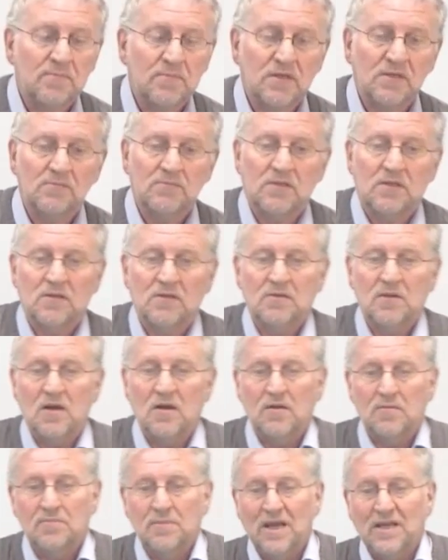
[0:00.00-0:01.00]

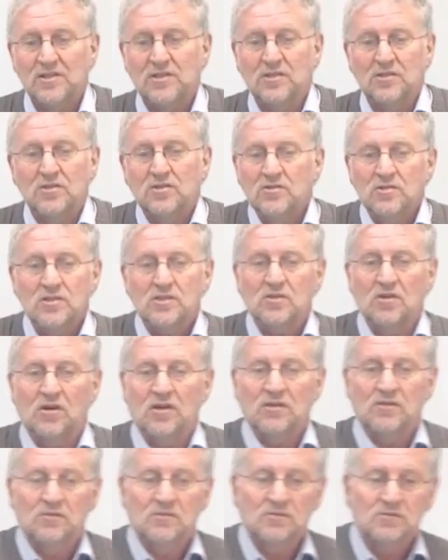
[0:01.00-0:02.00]
a major news site.
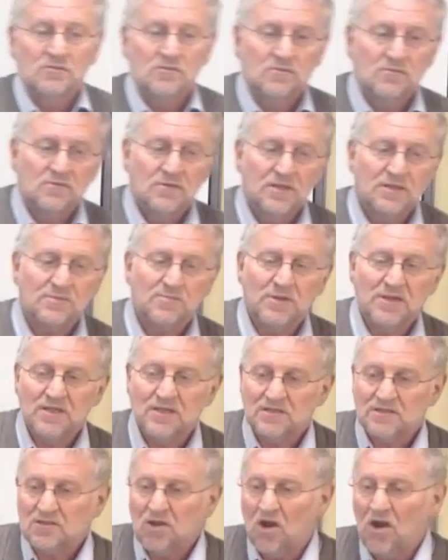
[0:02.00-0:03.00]
There's
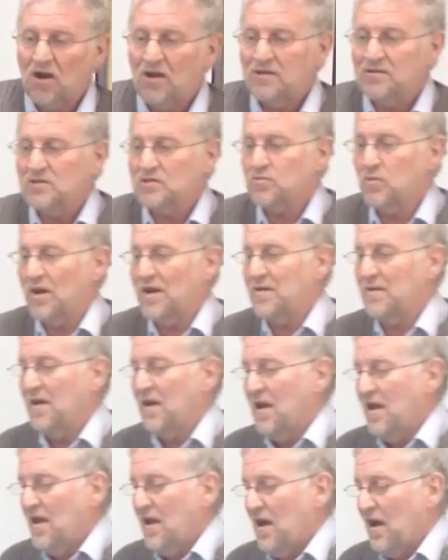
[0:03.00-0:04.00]
been times
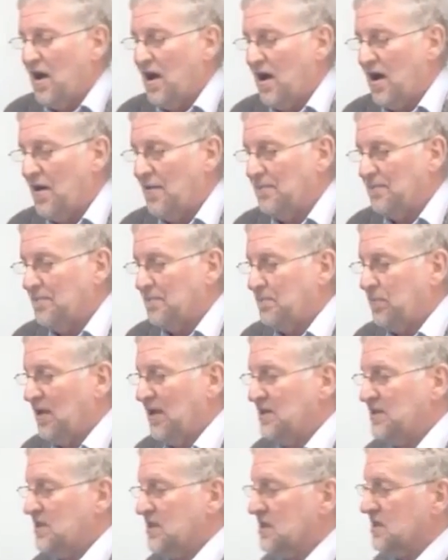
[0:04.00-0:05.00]
when
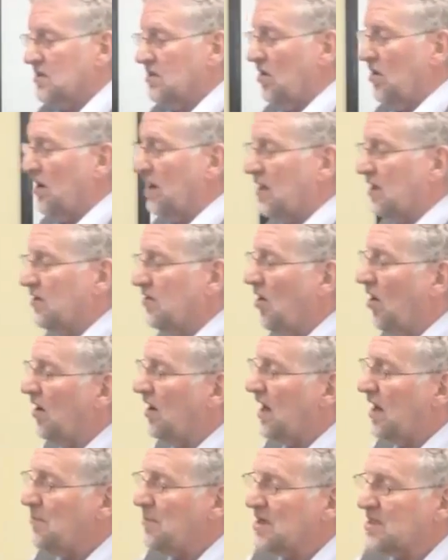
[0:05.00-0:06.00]
places like
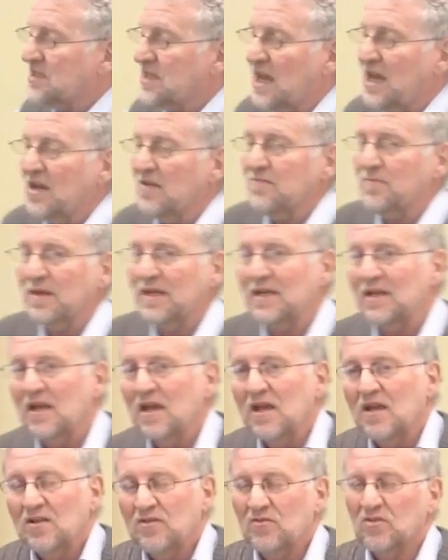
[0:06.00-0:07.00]
9MSN have been
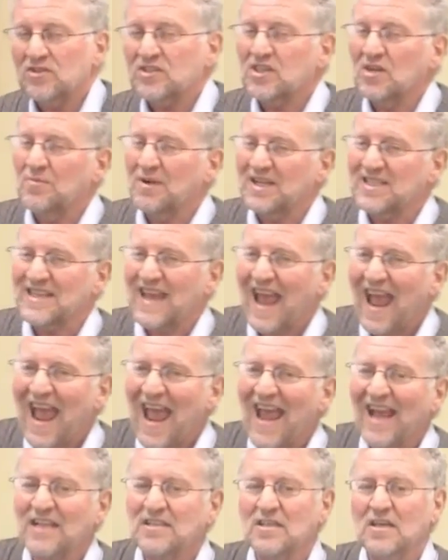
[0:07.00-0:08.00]
not so much
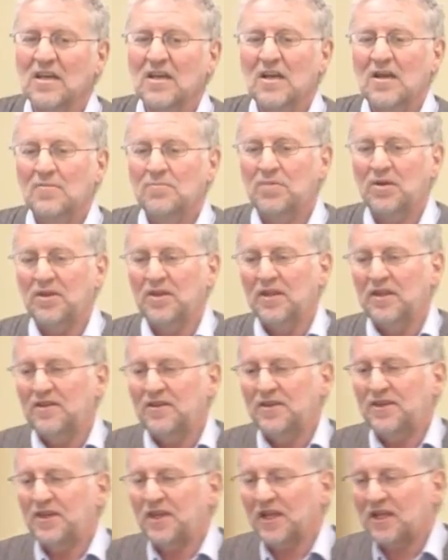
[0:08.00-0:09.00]
hacked, but
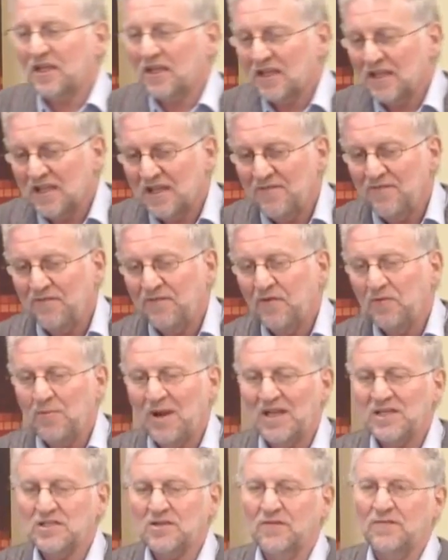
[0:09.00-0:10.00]
the
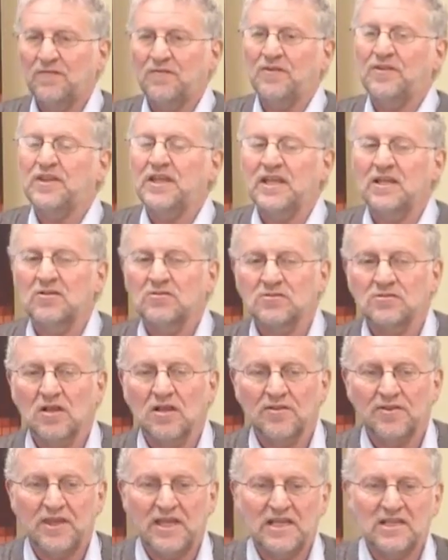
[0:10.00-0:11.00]
information for
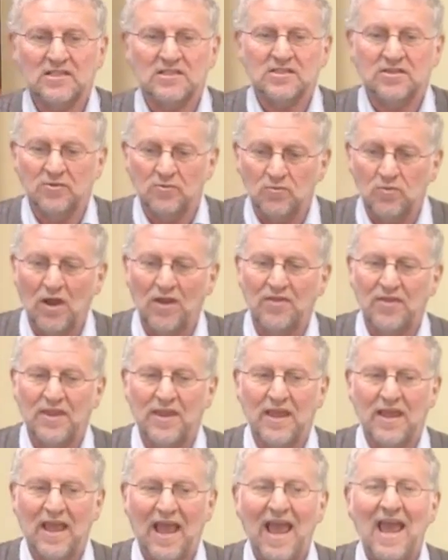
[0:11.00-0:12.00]
things that run
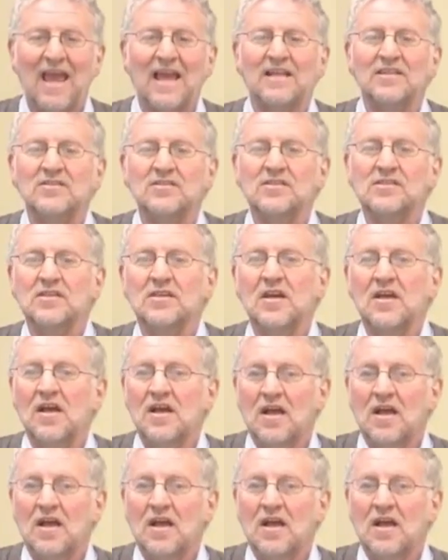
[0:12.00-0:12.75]
their ads